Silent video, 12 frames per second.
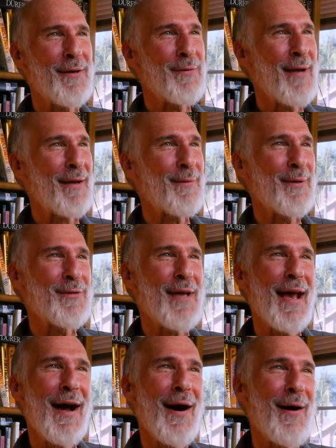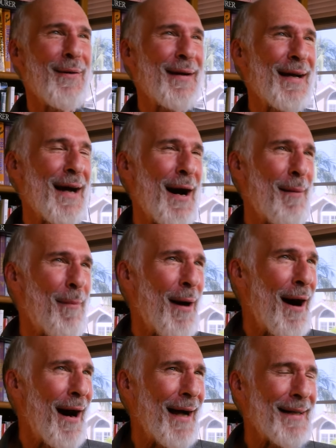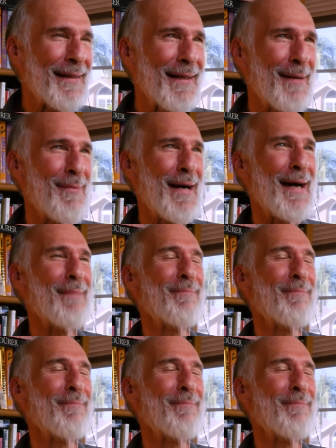director will say, "Oh, come oh, on, oh,